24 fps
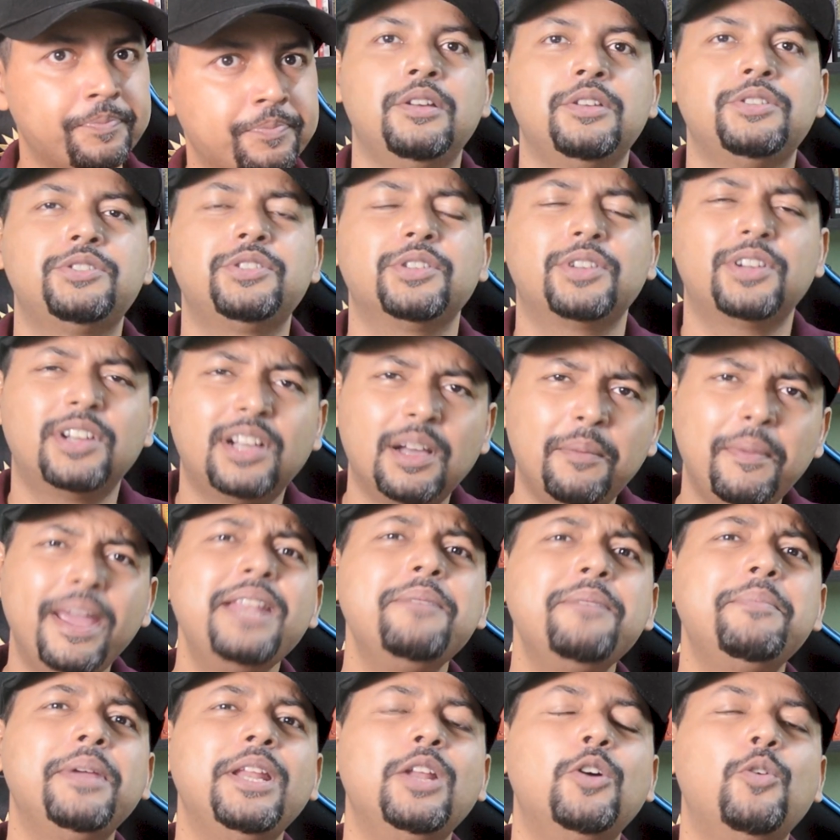So
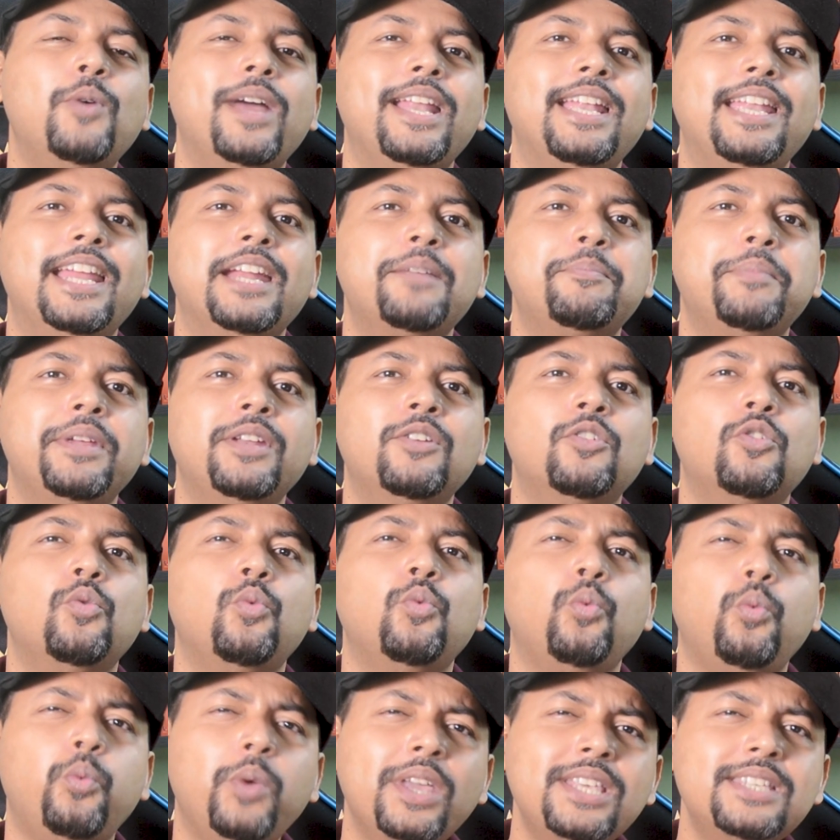comment below and let me
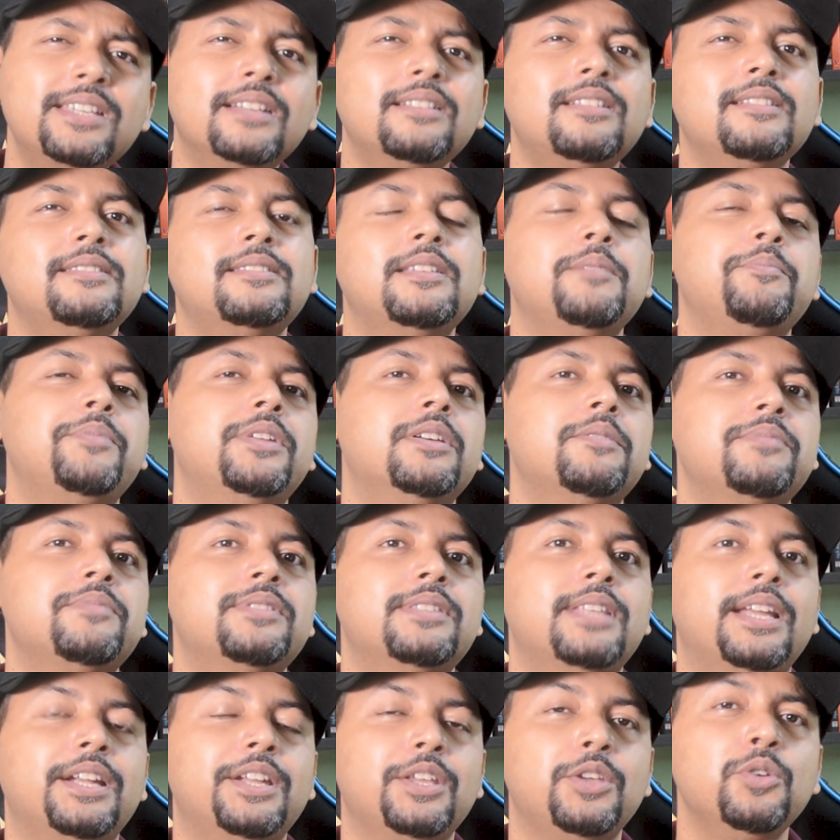know which are the symptoms
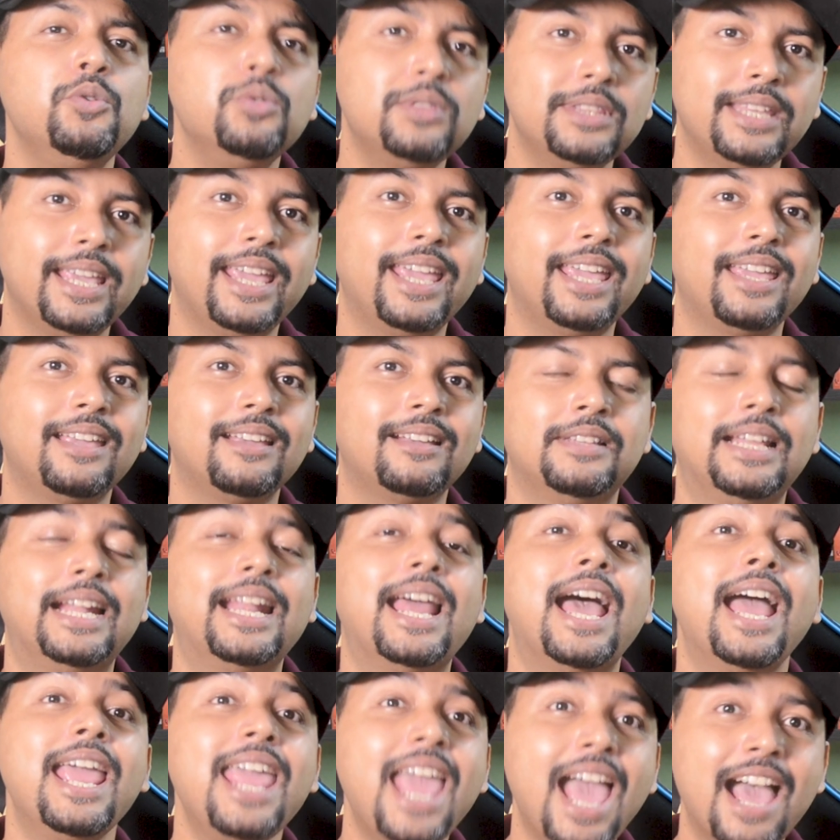that you think that
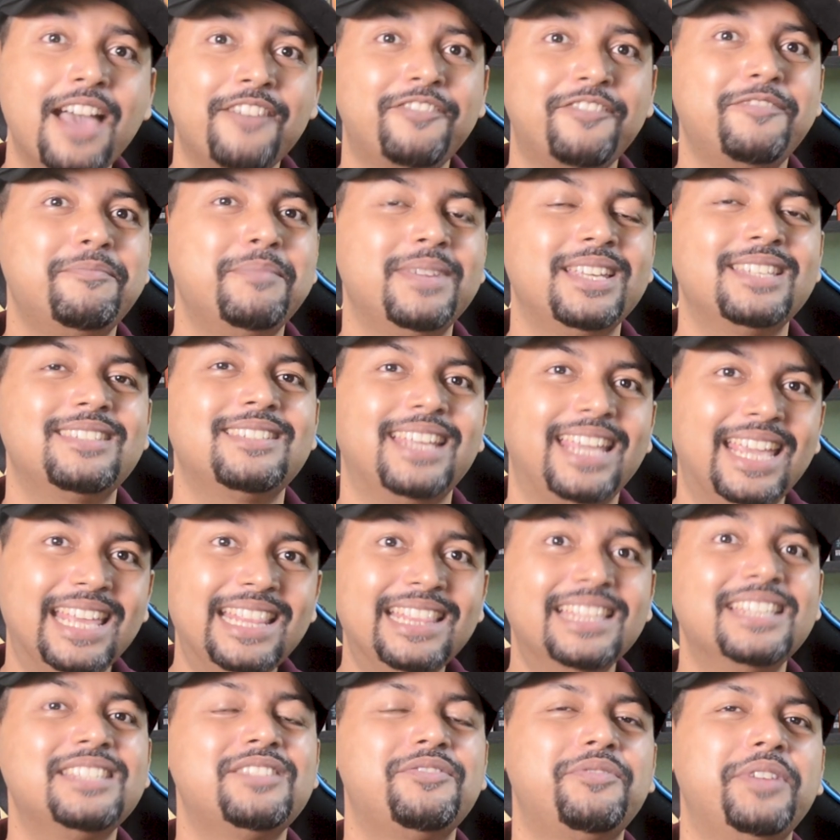I have missed in
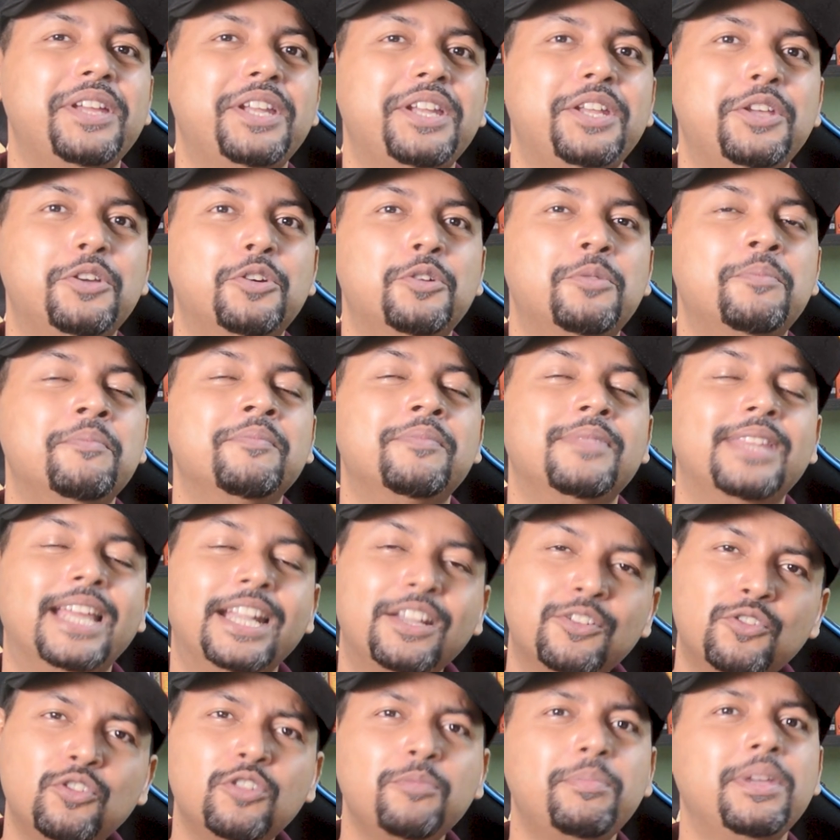this video
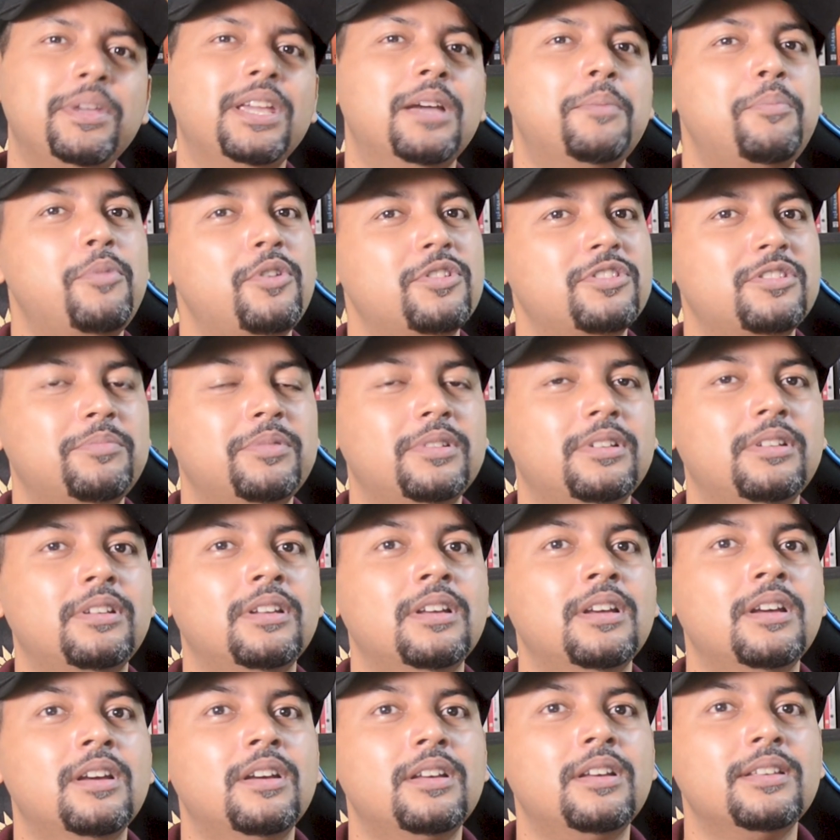that could be a possible
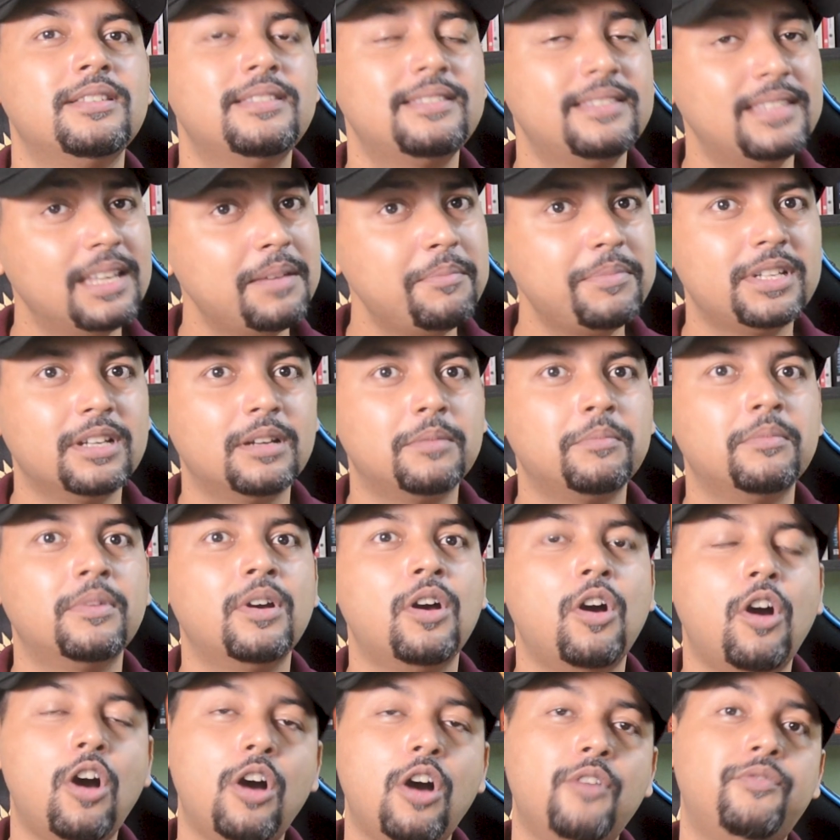symptom
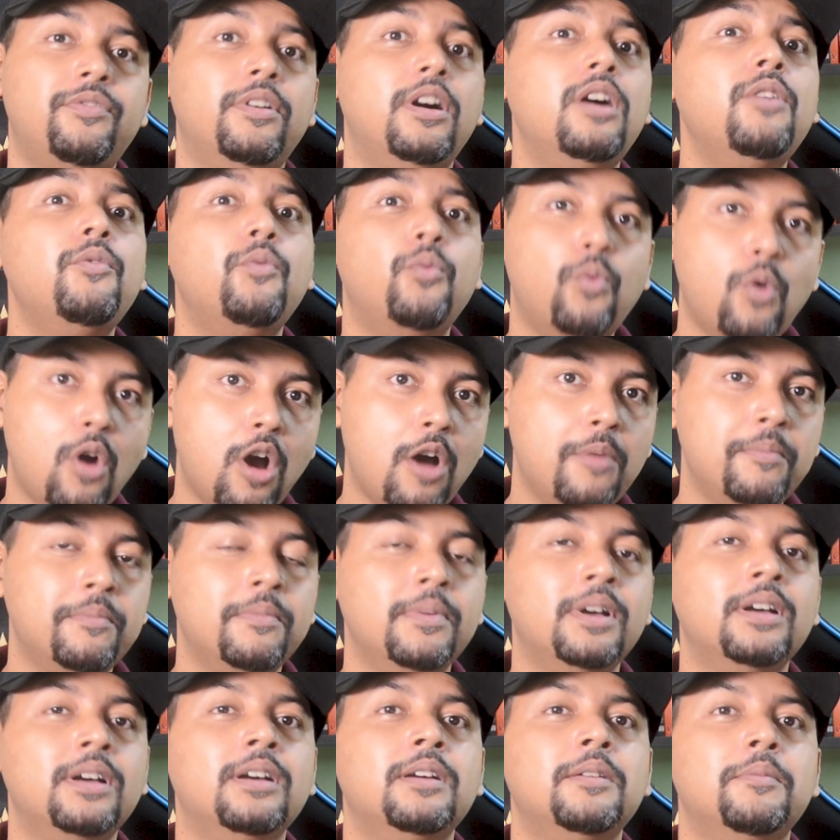of a worm
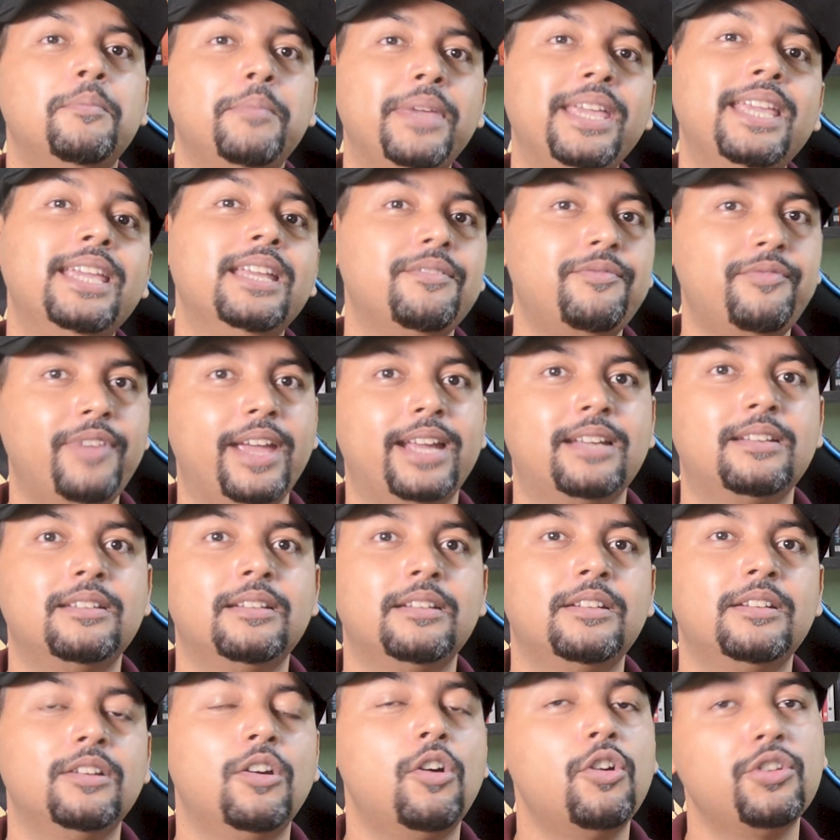being
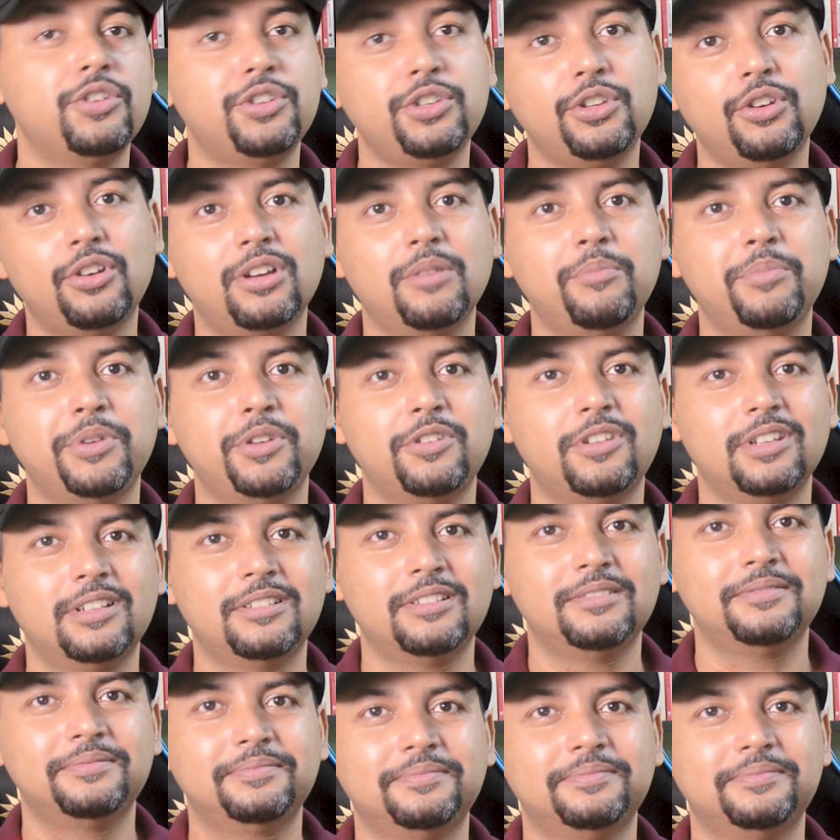infected onto your computer.